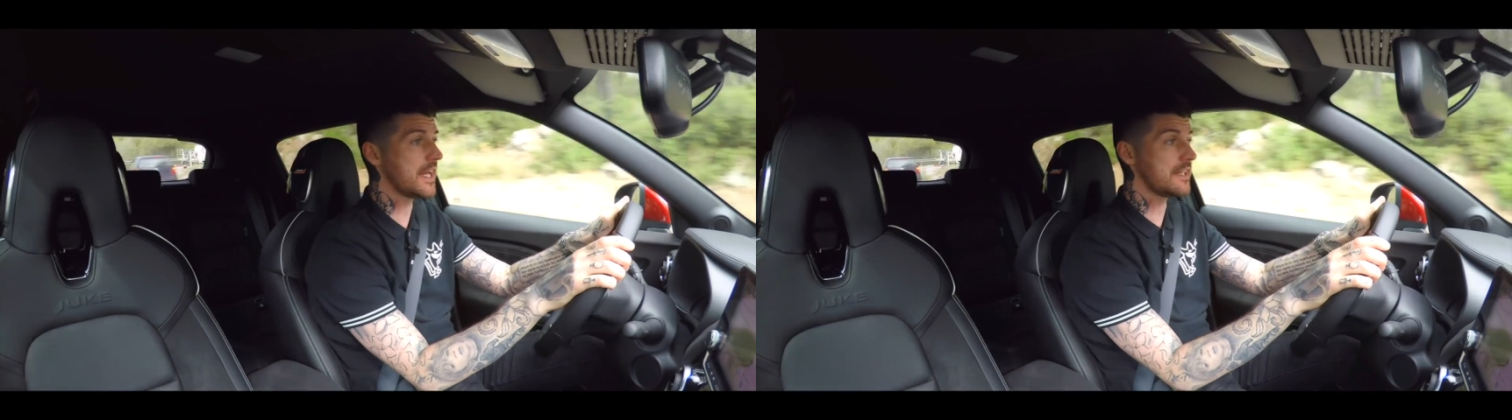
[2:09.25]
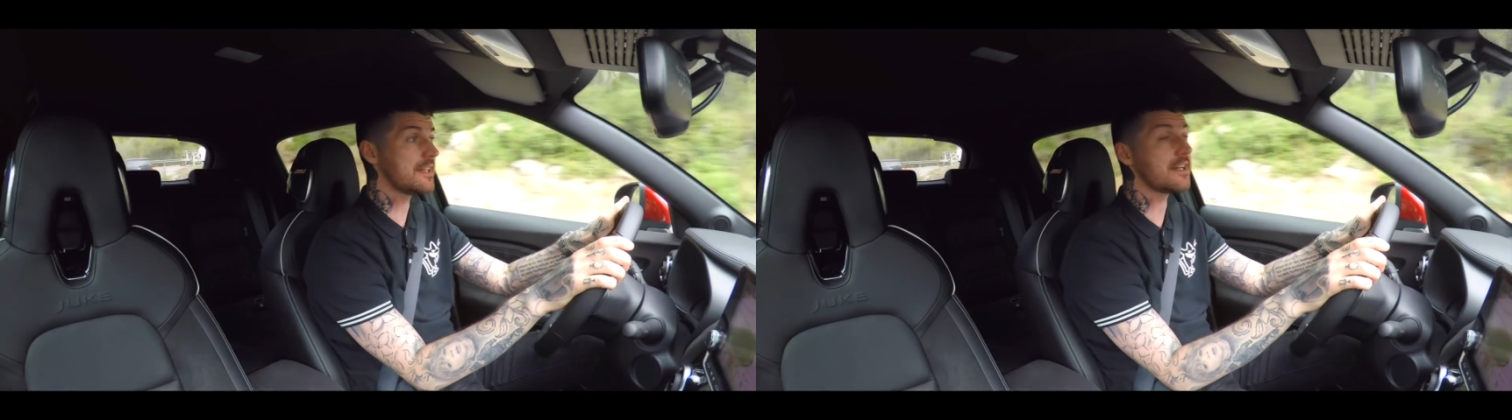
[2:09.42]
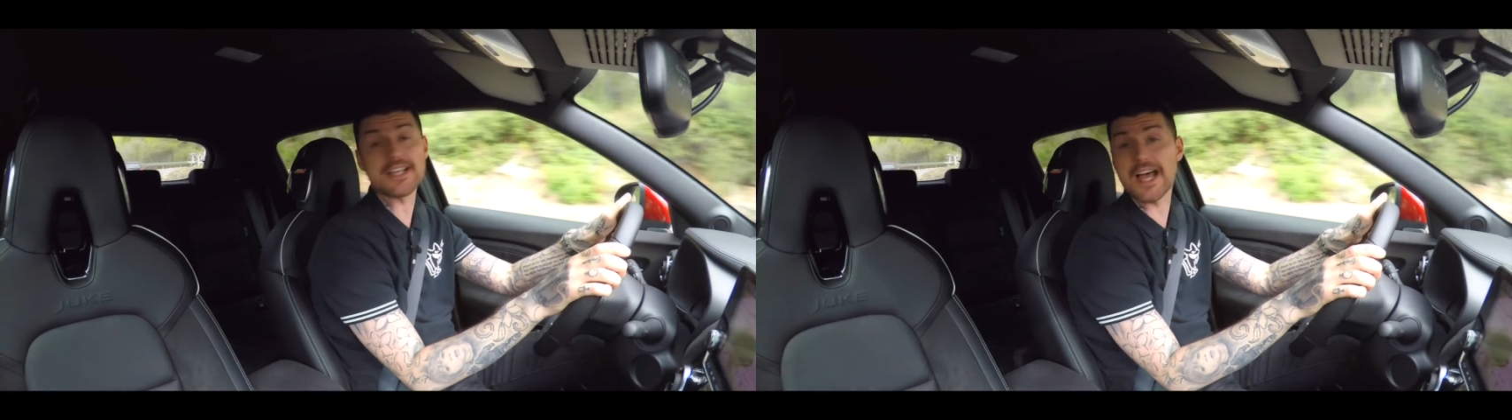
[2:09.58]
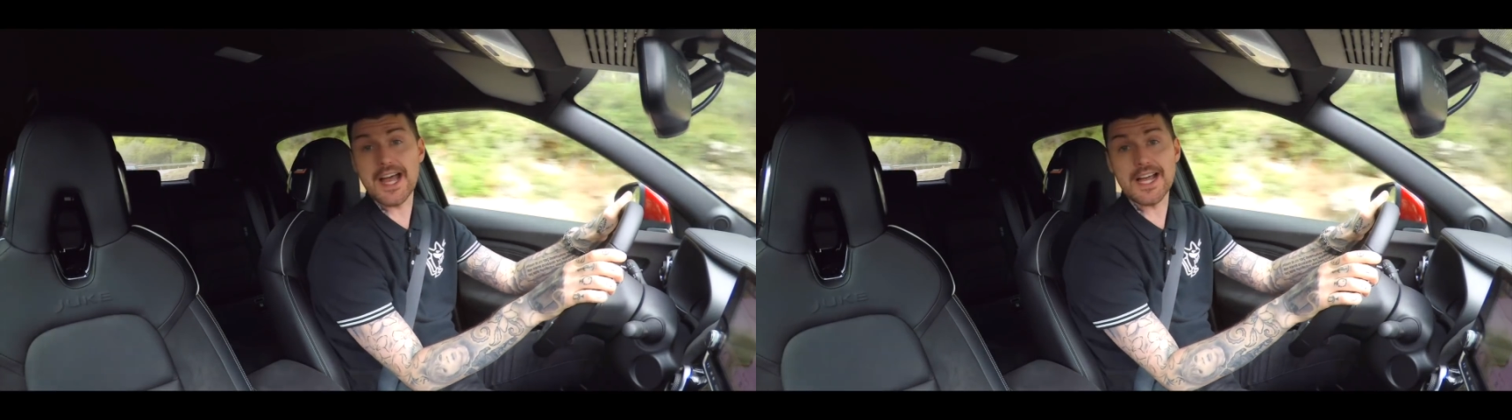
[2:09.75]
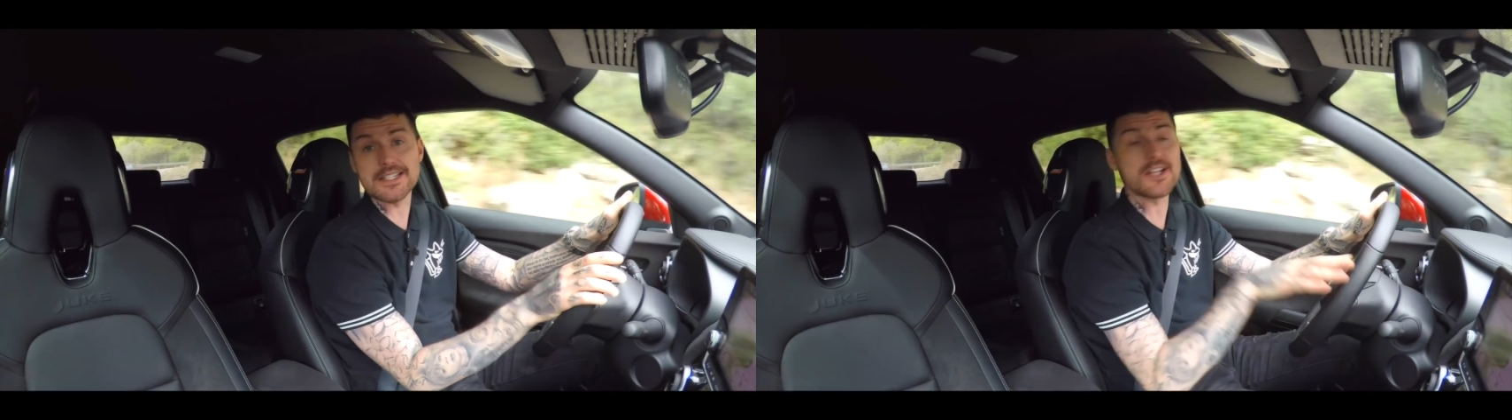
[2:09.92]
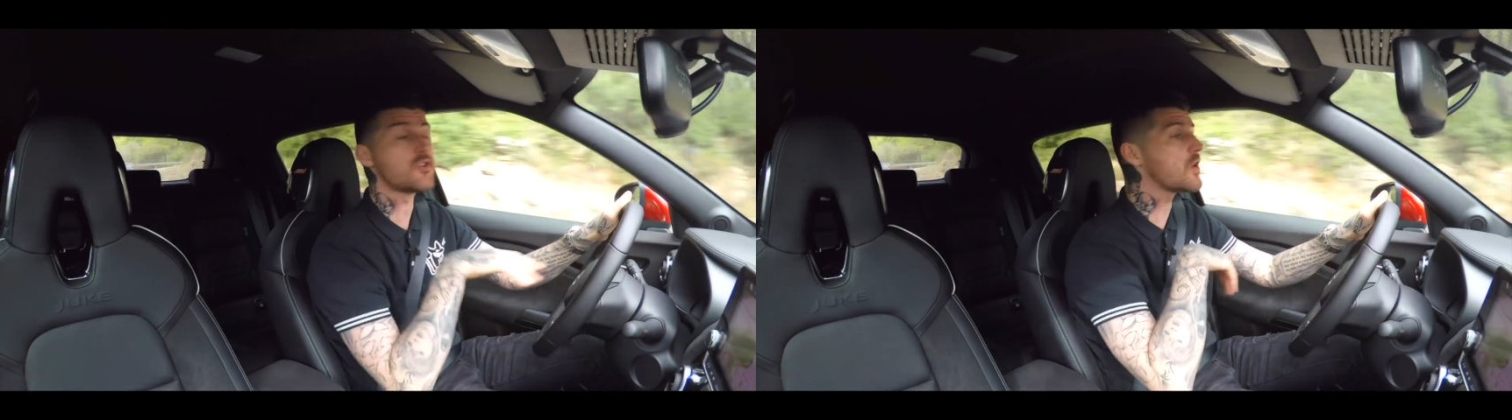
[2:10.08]
and it has
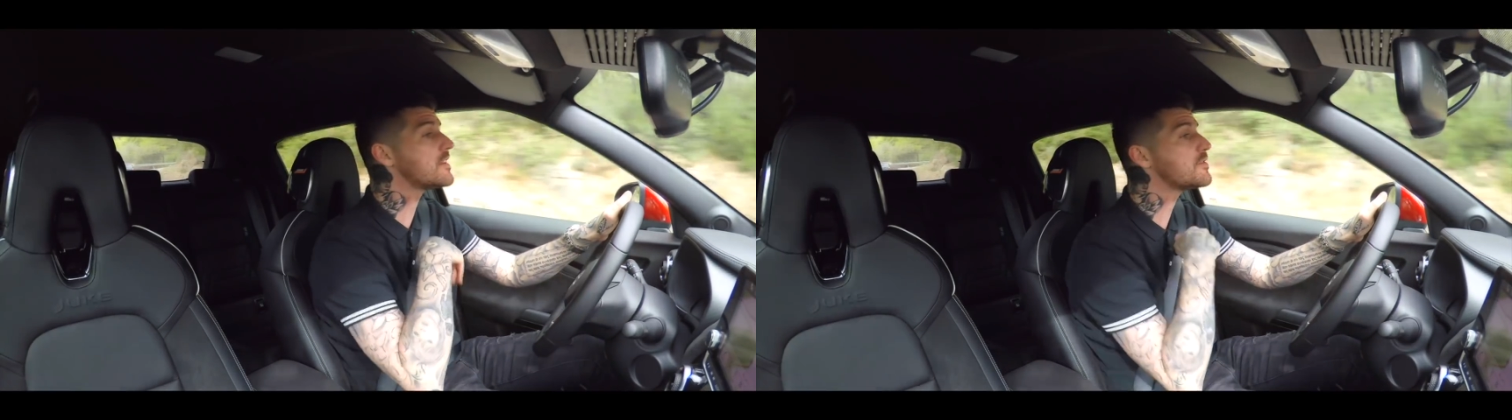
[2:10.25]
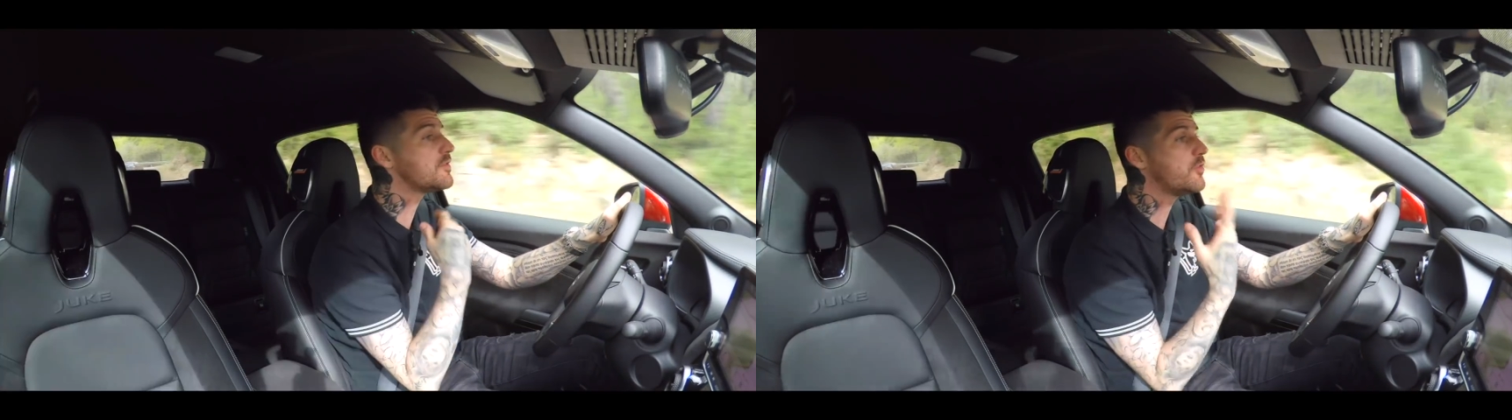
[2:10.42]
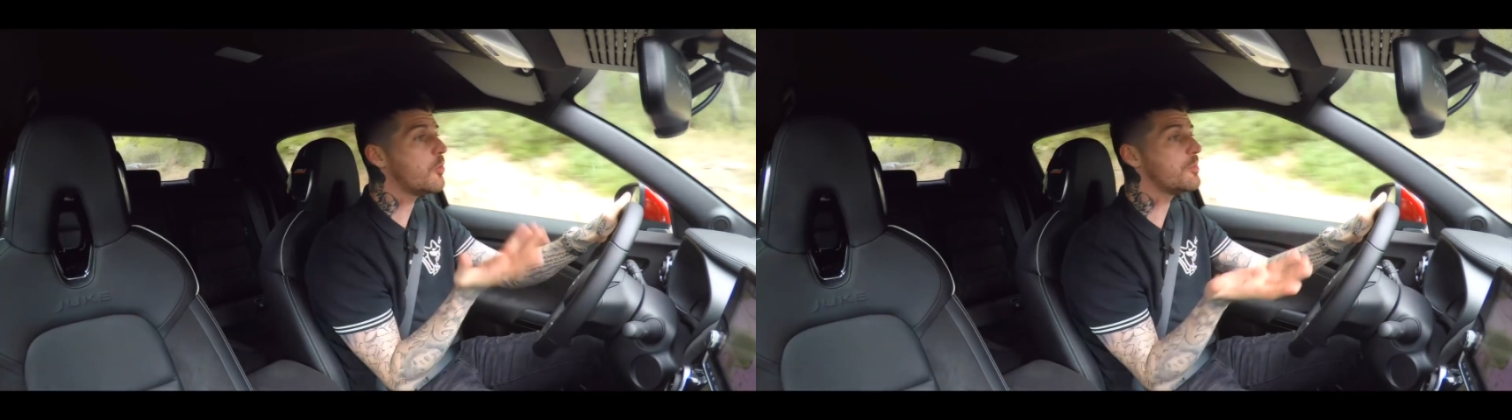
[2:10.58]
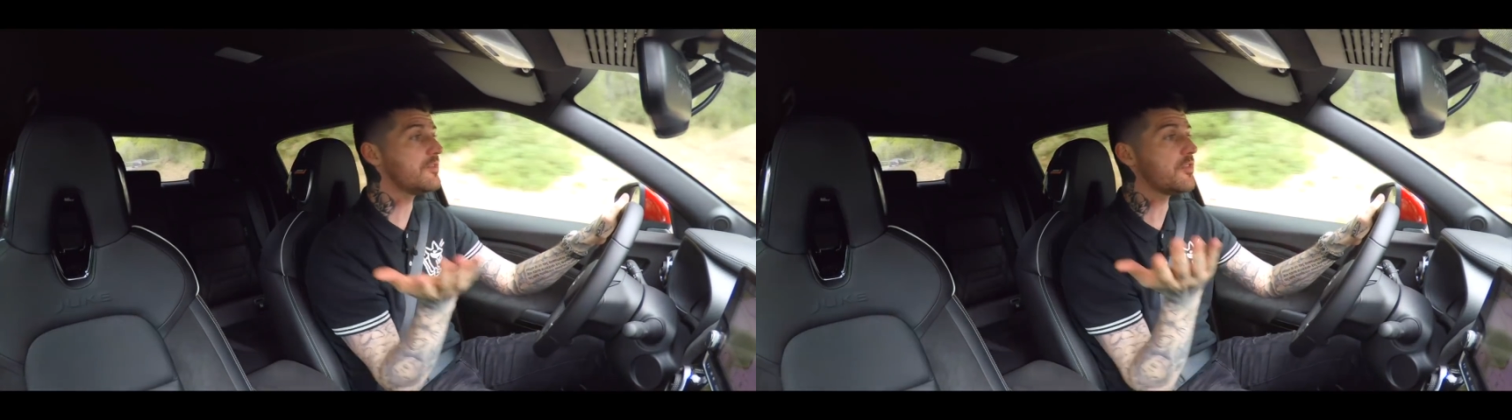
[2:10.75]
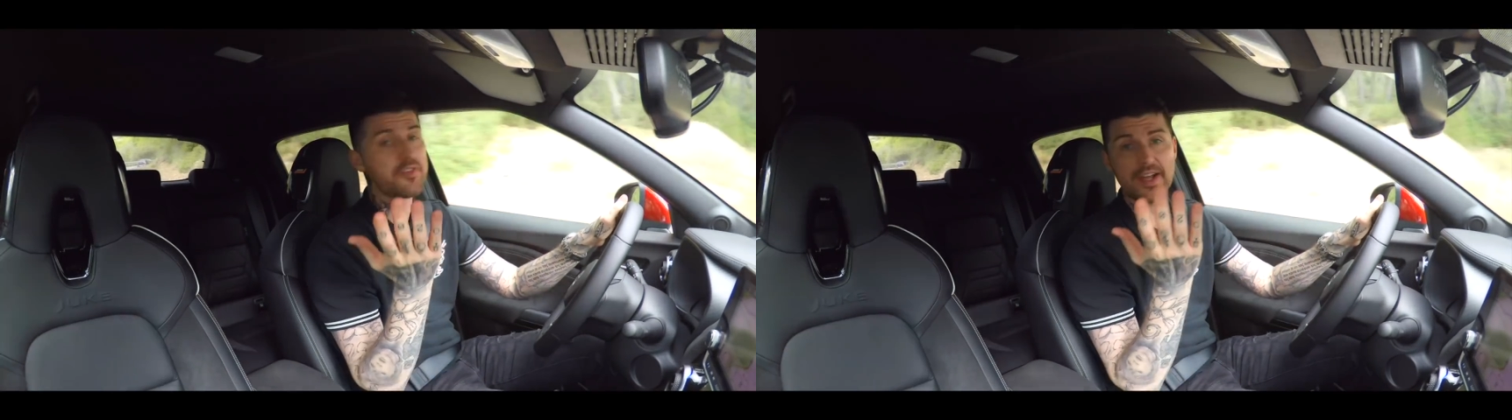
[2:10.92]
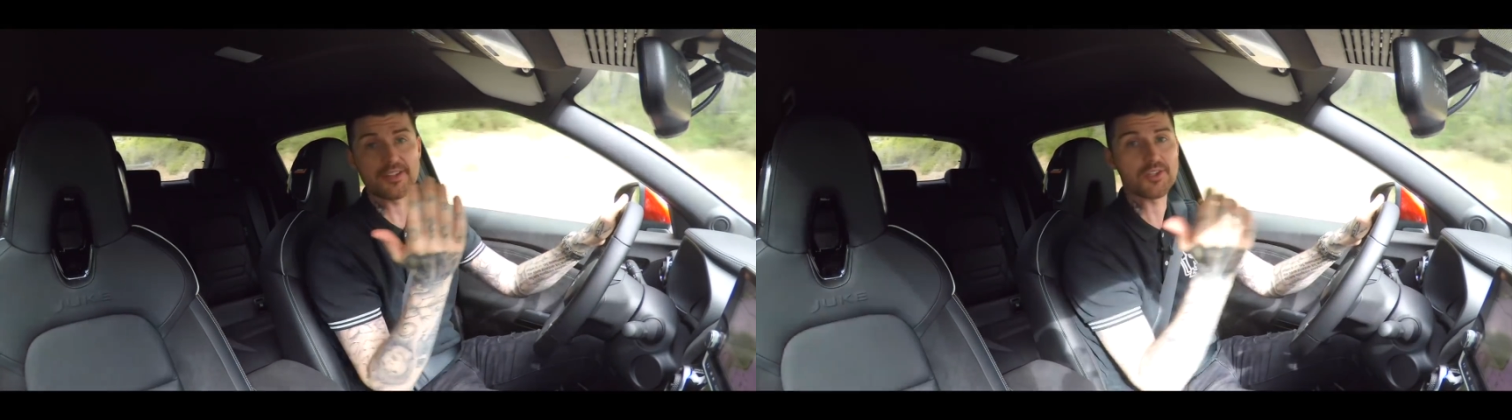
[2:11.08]
had a transformative
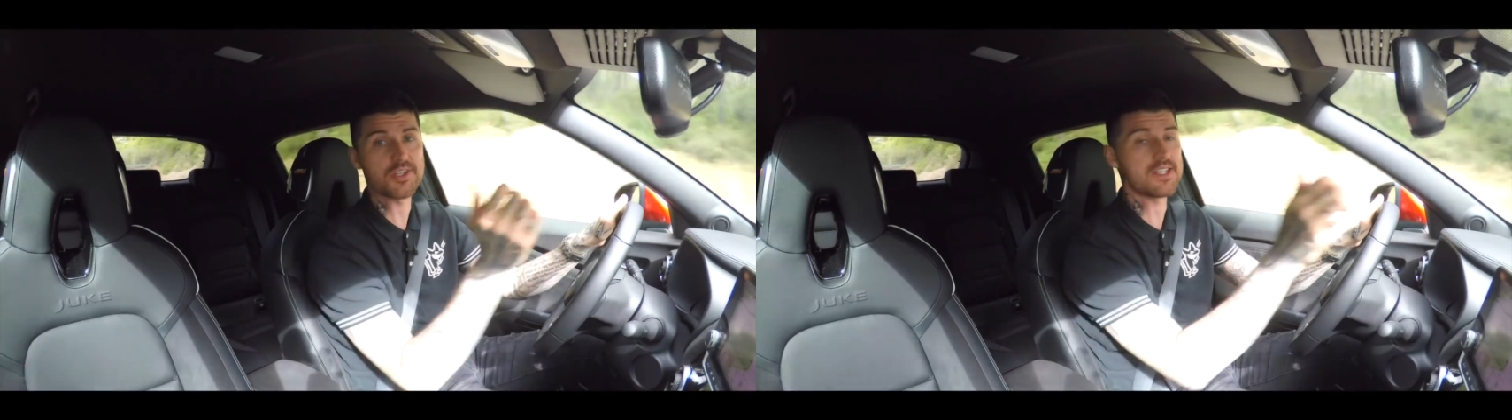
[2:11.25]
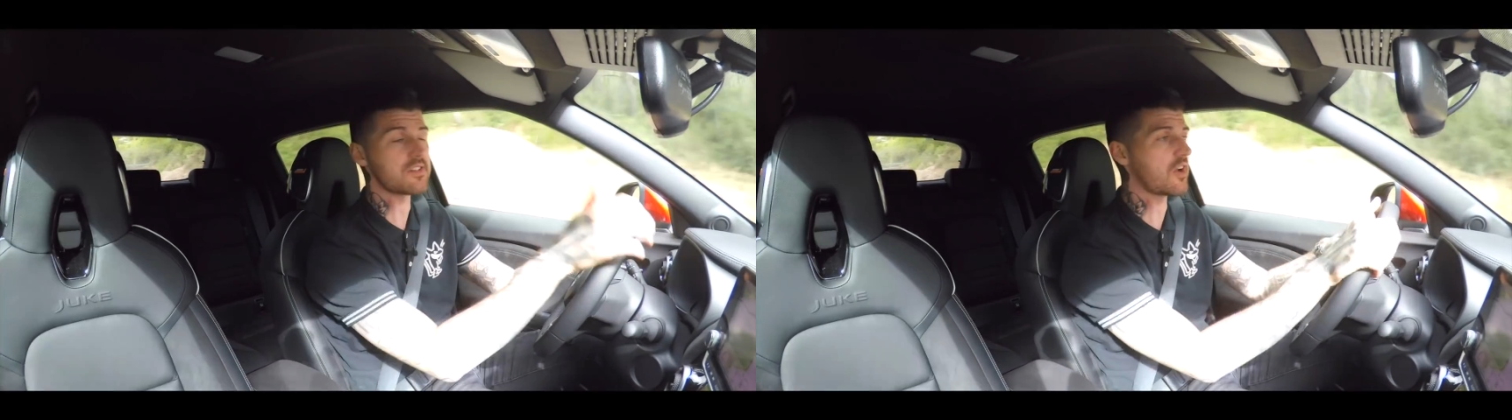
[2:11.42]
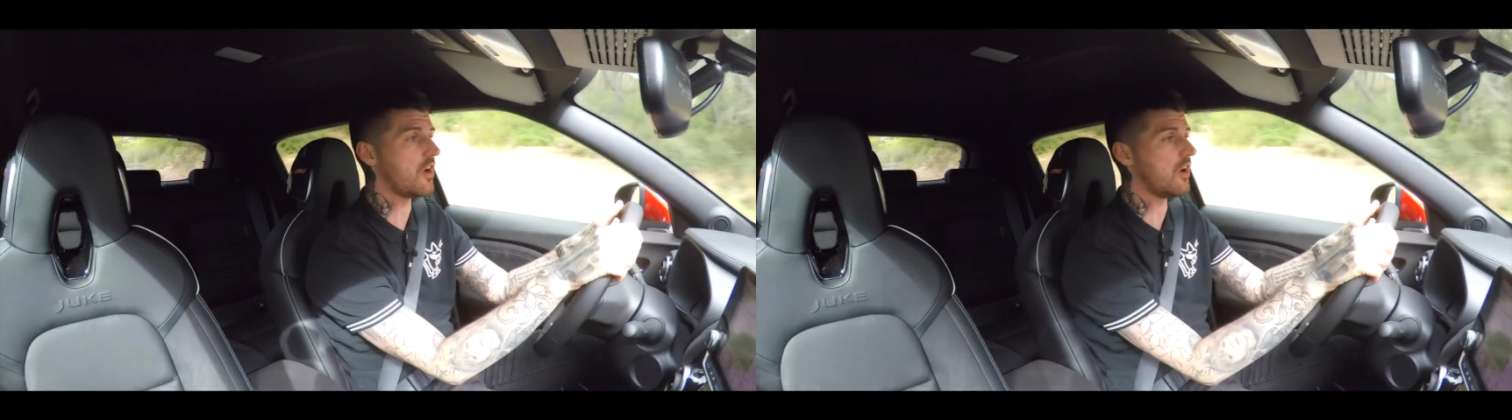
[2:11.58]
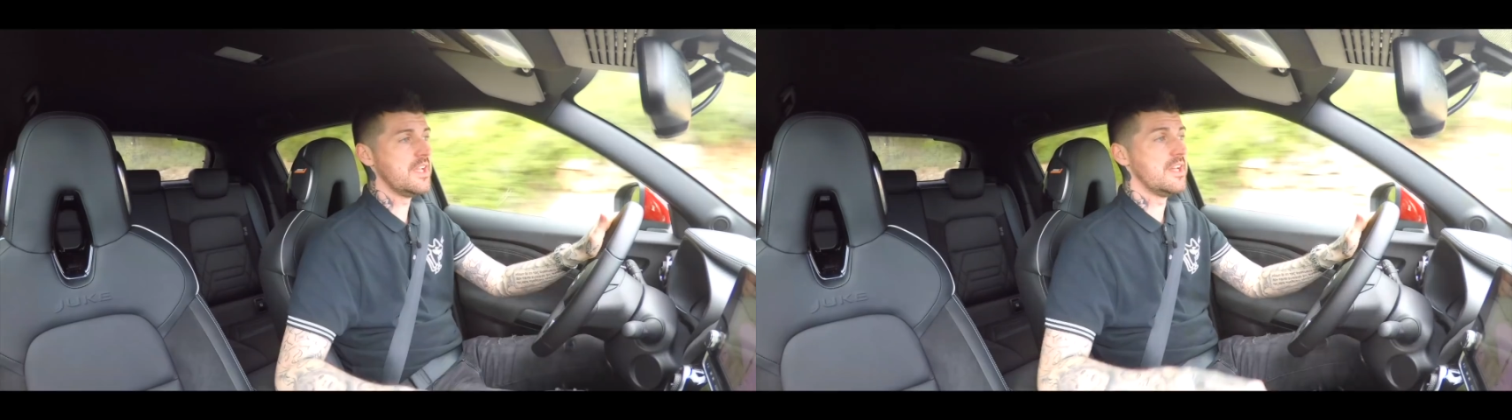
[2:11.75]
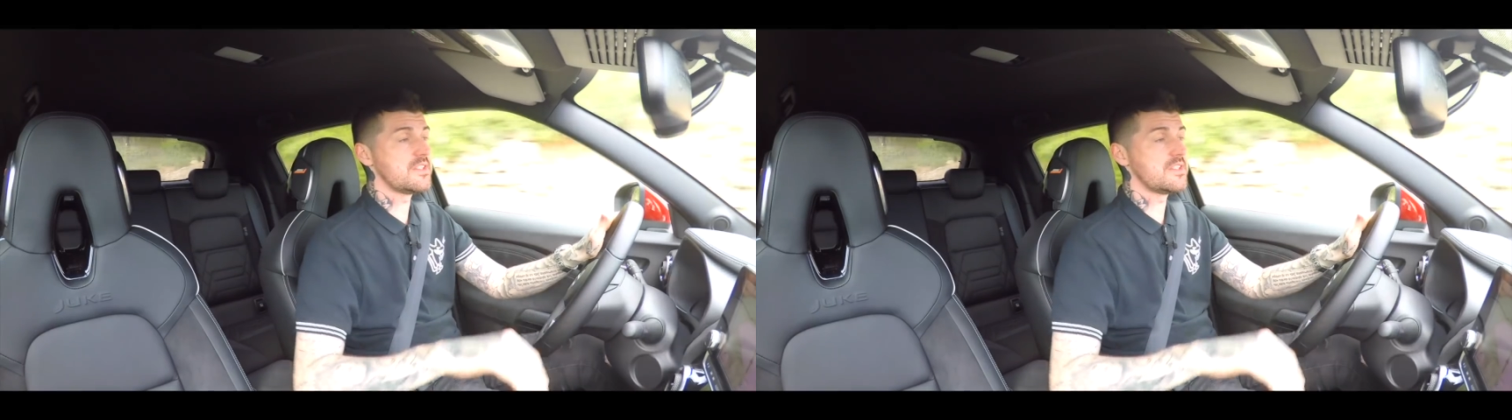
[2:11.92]
effect on this car.